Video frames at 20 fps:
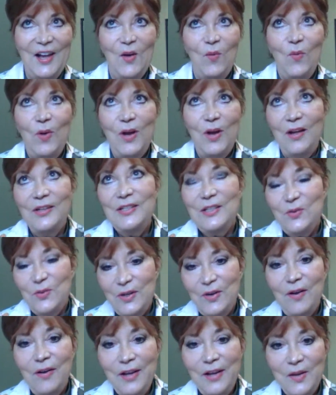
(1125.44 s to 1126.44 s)
Well, so
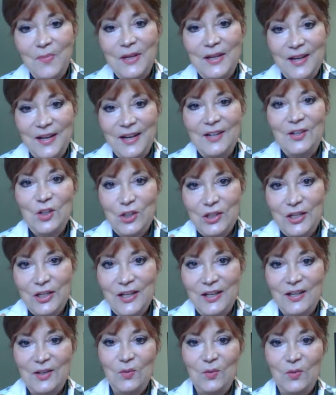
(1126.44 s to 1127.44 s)
there I am at age
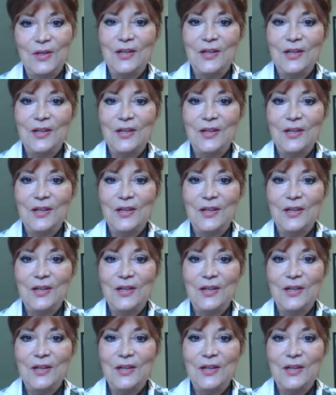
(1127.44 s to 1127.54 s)
10,